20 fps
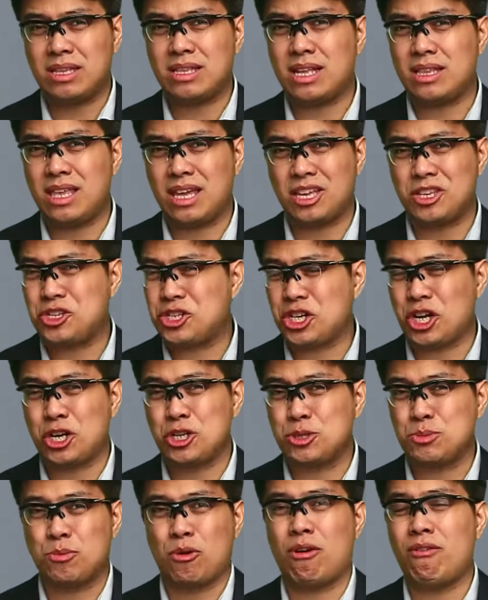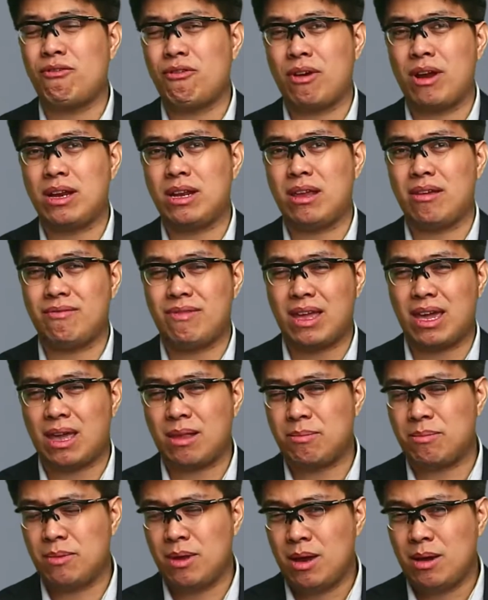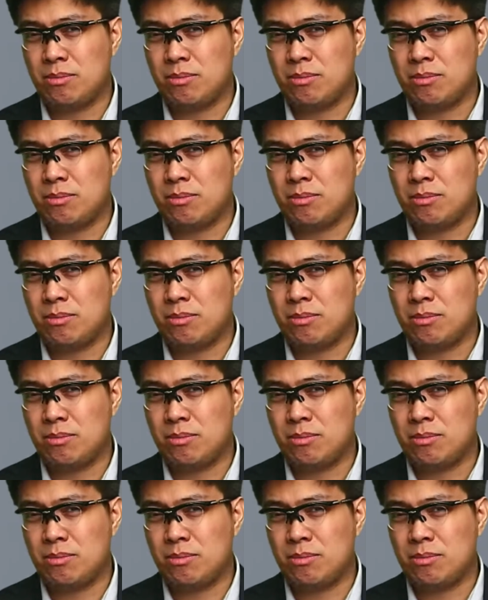that they can charge more for it if they can